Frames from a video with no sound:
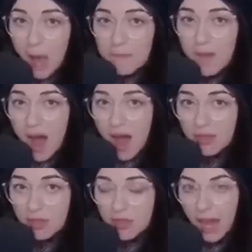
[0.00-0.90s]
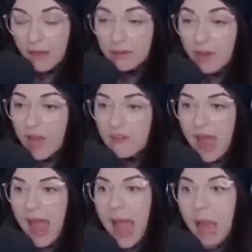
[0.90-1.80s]
a month! How do you have
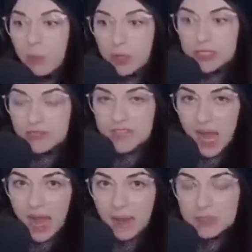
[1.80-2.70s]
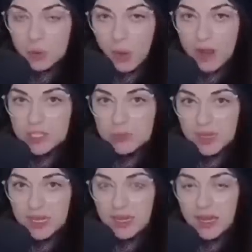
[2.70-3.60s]
hours of time to watch
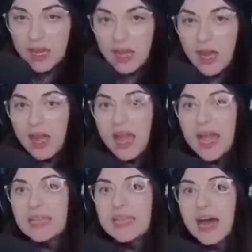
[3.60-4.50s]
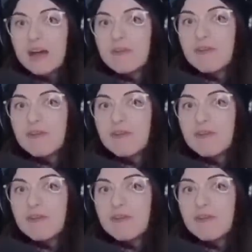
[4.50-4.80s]
me? And not